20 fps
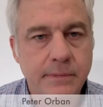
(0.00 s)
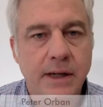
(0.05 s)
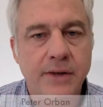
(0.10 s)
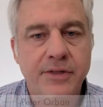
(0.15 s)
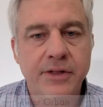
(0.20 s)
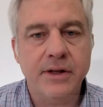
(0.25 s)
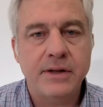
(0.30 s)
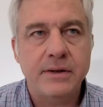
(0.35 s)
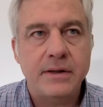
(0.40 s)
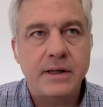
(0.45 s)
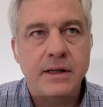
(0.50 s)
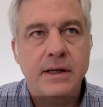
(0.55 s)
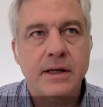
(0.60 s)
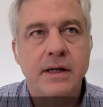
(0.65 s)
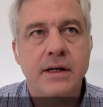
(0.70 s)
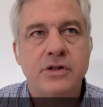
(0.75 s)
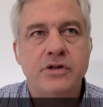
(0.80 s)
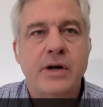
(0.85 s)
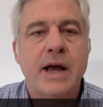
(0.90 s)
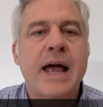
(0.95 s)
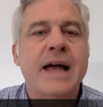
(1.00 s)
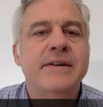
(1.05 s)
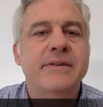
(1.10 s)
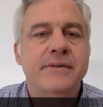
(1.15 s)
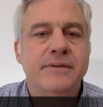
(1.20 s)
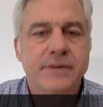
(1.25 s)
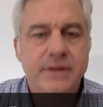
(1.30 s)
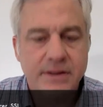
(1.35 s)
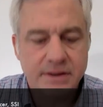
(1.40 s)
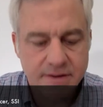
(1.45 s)
I think the
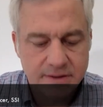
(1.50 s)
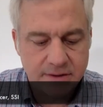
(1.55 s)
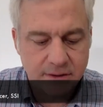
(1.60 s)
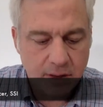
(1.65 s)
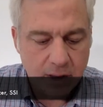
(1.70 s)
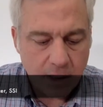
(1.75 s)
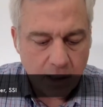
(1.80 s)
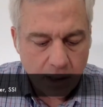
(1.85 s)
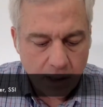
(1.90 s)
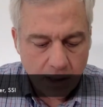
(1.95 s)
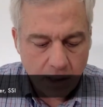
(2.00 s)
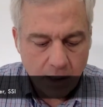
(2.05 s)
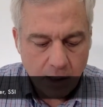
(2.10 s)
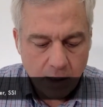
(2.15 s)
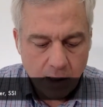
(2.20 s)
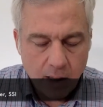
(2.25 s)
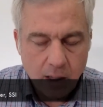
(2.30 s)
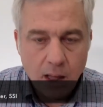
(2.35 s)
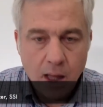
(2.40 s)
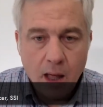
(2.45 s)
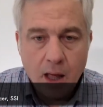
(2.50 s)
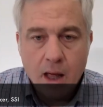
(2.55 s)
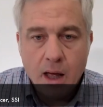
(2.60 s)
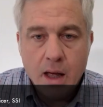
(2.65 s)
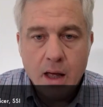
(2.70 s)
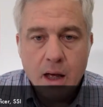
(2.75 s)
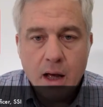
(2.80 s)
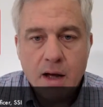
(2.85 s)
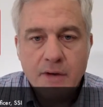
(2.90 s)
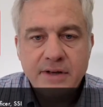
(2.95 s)
attractiveness
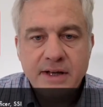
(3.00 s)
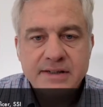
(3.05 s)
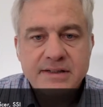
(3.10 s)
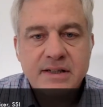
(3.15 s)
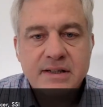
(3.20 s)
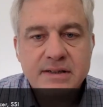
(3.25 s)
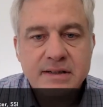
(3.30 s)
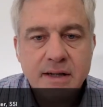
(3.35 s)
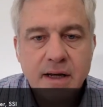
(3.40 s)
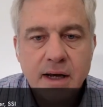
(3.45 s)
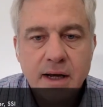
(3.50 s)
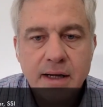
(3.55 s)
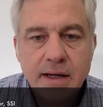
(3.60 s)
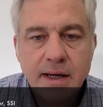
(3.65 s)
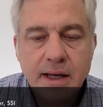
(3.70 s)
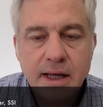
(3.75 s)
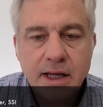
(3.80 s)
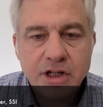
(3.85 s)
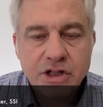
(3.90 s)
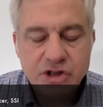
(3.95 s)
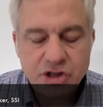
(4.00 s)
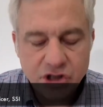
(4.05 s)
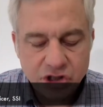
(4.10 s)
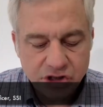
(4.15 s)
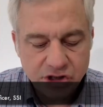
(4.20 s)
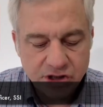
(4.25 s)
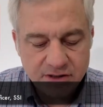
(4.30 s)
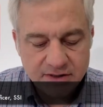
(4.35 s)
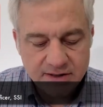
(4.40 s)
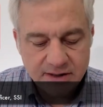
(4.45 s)
of SSI to
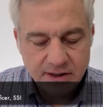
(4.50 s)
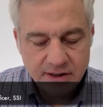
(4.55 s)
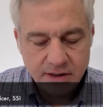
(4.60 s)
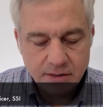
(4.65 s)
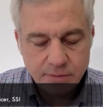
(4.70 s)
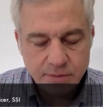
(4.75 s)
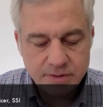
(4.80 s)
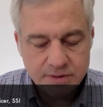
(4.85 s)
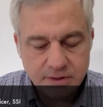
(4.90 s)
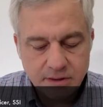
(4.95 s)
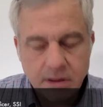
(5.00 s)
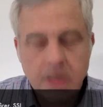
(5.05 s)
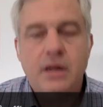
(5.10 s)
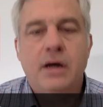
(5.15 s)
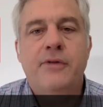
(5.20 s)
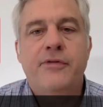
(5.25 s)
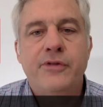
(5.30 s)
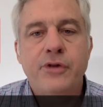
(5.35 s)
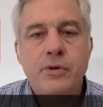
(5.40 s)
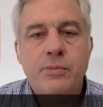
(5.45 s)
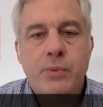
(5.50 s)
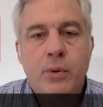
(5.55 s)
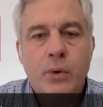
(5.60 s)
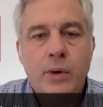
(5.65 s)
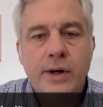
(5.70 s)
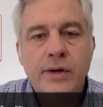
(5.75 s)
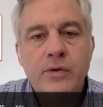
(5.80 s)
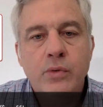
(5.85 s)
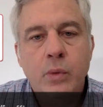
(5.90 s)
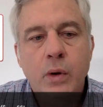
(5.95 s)
HGGC was a few
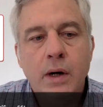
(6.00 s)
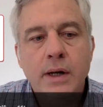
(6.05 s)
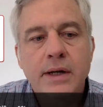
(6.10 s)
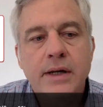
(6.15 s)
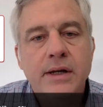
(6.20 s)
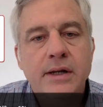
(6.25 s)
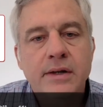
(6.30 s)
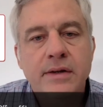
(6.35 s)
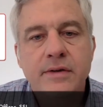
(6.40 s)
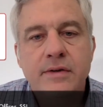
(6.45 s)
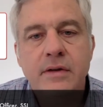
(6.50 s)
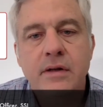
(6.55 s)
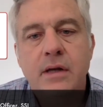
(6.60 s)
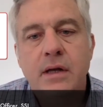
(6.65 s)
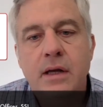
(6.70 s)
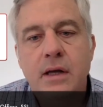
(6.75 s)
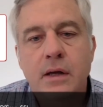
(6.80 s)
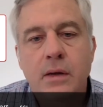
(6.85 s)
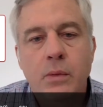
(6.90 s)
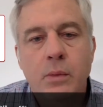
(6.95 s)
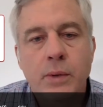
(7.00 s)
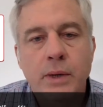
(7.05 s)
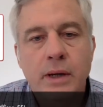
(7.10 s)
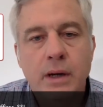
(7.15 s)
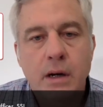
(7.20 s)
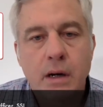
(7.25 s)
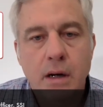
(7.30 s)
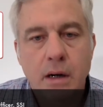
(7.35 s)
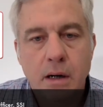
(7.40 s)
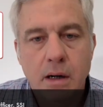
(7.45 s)
points. One is we
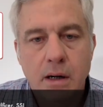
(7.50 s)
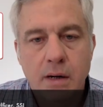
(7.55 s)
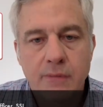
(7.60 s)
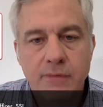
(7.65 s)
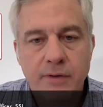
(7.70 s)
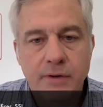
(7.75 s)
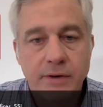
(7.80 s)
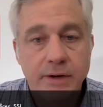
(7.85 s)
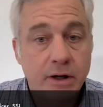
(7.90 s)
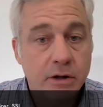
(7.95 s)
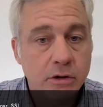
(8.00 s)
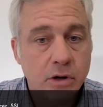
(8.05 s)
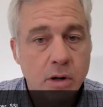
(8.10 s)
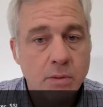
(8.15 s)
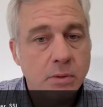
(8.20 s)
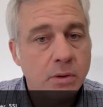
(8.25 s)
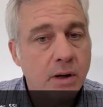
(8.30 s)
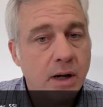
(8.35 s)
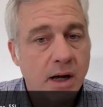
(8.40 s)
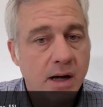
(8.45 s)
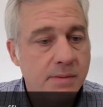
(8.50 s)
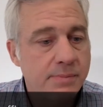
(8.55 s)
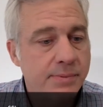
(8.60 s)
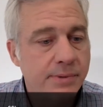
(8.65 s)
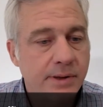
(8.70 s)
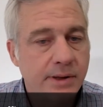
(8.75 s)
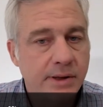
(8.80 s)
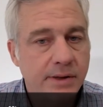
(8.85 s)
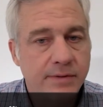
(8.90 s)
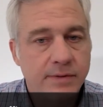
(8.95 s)
are a very global
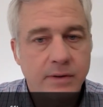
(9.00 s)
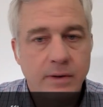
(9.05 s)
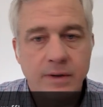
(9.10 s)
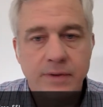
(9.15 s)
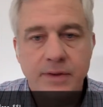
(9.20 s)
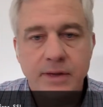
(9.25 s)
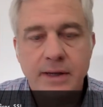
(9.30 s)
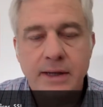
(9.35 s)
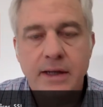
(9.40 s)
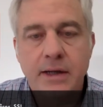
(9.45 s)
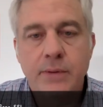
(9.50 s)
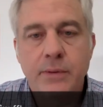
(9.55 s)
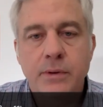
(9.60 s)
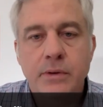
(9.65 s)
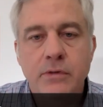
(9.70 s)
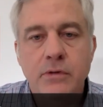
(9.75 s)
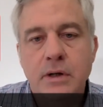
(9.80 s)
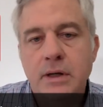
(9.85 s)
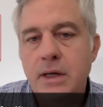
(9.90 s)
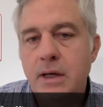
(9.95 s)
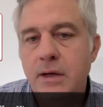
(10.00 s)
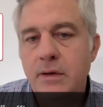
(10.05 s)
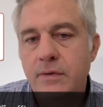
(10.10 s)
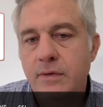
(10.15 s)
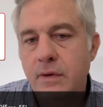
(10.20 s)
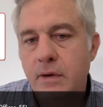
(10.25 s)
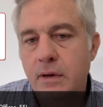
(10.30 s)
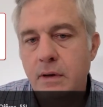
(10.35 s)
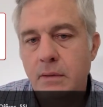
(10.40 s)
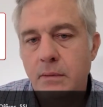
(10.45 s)
company, so I think anyone looking
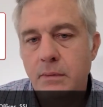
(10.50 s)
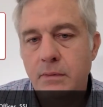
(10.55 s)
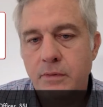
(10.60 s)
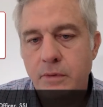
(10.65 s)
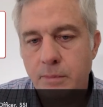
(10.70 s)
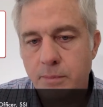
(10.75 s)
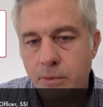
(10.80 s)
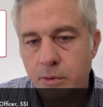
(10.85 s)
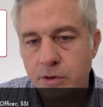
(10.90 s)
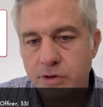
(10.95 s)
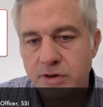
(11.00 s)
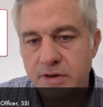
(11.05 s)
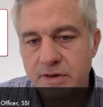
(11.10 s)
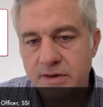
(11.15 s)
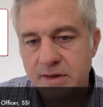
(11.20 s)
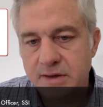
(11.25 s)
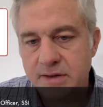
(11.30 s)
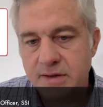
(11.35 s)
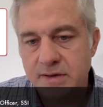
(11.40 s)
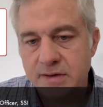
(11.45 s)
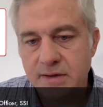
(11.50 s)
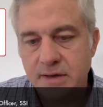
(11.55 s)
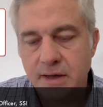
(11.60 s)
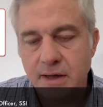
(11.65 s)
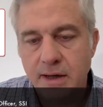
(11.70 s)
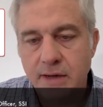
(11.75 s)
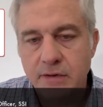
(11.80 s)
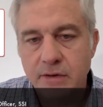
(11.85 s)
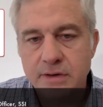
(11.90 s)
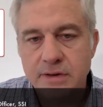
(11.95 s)
to purchase
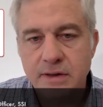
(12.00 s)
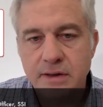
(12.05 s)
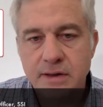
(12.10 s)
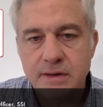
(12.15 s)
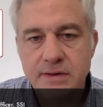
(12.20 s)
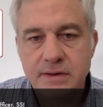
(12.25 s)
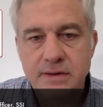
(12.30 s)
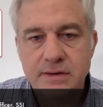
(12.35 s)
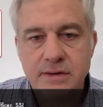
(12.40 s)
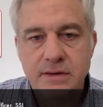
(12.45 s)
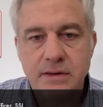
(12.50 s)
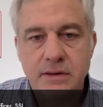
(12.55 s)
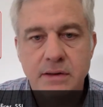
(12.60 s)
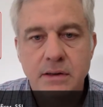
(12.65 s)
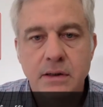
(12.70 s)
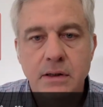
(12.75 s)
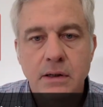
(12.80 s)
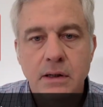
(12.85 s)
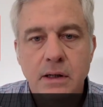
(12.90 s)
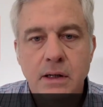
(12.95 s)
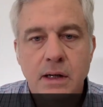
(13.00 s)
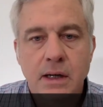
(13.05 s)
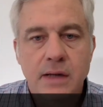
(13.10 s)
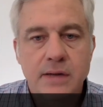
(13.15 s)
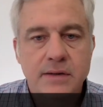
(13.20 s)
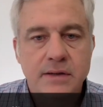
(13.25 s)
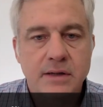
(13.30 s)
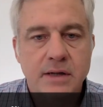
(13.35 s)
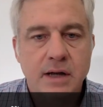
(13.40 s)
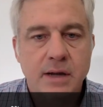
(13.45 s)
SSI looks at us
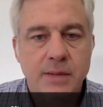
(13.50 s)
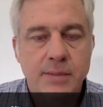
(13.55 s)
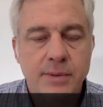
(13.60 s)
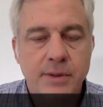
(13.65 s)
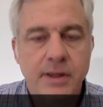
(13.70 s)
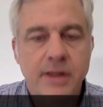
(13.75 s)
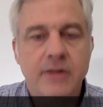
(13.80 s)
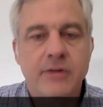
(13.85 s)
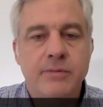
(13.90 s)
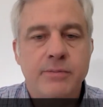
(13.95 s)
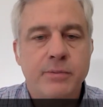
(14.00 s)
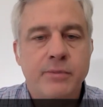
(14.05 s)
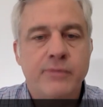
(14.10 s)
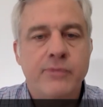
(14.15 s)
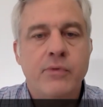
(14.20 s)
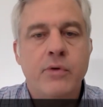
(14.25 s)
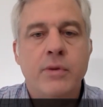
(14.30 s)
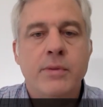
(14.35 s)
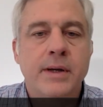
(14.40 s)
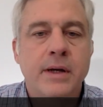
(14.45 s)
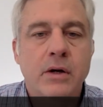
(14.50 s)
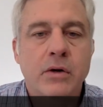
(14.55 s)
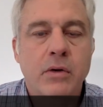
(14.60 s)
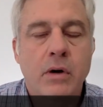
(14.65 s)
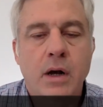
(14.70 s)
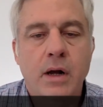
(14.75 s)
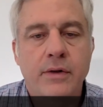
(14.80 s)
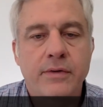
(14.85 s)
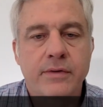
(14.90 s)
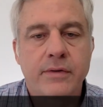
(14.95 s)
as a company that's performing
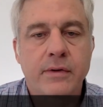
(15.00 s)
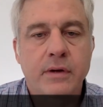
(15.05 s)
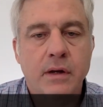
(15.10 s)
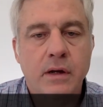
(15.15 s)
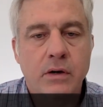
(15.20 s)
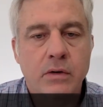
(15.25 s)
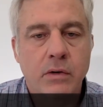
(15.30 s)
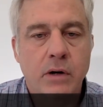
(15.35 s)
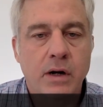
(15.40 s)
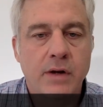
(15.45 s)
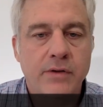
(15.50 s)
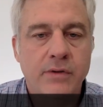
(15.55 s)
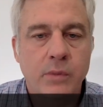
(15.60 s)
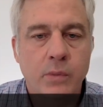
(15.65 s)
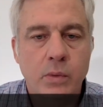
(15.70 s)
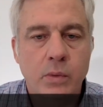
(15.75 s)
across the